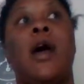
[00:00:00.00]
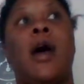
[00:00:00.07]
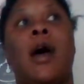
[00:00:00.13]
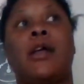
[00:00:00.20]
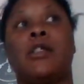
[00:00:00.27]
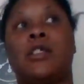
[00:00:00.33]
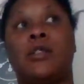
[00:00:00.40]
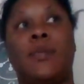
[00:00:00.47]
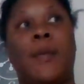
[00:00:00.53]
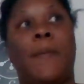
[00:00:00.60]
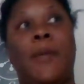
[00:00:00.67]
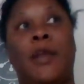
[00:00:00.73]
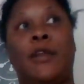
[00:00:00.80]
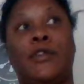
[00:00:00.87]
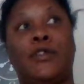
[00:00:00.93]
I just been
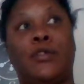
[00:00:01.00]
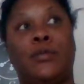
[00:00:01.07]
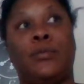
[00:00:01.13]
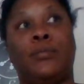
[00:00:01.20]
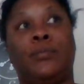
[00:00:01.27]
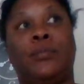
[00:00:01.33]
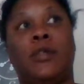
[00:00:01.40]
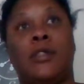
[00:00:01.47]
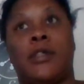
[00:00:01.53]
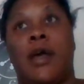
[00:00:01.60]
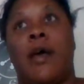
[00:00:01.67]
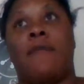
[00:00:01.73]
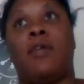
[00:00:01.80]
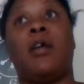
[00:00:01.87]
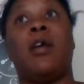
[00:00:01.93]
meaning to, because I
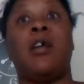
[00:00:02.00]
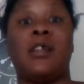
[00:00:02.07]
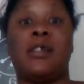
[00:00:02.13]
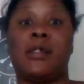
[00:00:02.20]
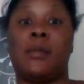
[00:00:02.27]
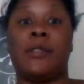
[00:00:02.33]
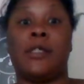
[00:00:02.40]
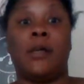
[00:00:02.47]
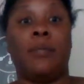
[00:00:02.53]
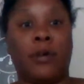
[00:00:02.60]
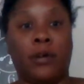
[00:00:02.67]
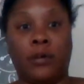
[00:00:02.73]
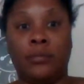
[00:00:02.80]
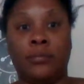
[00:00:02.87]
haven't, and it's September.